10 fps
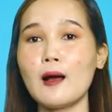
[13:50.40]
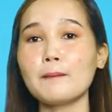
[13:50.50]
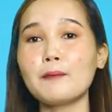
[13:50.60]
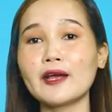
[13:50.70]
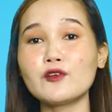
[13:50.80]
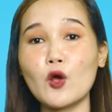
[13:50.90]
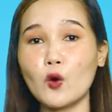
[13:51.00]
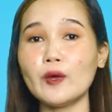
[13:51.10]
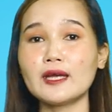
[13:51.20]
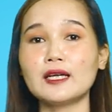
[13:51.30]
by
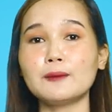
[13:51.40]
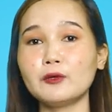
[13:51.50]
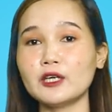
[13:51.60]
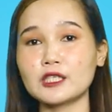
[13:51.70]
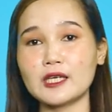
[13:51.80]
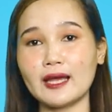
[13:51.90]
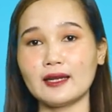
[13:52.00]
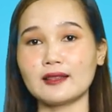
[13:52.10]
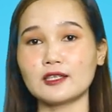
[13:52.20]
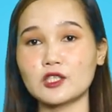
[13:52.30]
knowing and
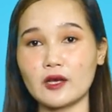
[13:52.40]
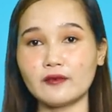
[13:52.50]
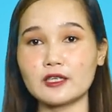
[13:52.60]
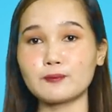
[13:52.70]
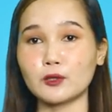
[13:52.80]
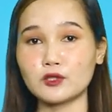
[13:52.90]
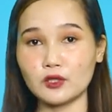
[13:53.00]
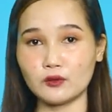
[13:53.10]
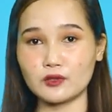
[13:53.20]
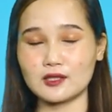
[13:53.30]
appreciating the genres
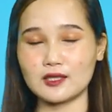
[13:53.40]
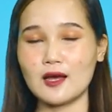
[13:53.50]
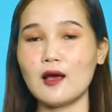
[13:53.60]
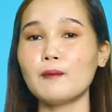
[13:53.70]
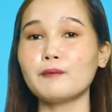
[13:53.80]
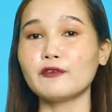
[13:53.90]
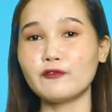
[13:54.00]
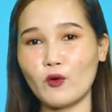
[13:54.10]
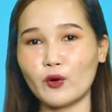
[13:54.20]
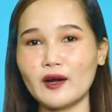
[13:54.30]
produced
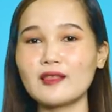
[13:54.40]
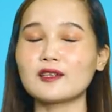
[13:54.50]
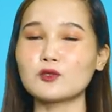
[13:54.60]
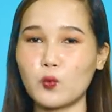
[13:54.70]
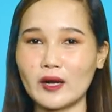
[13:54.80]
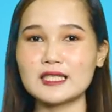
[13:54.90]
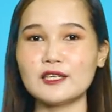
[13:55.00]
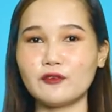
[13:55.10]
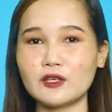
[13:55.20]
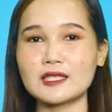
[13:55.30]
before the
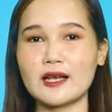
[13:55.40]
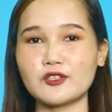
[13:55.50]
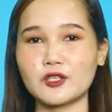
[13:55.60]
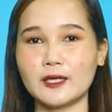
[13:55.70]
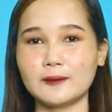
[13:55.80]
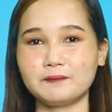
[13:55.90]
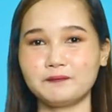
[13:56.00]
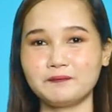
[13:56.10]
21st century.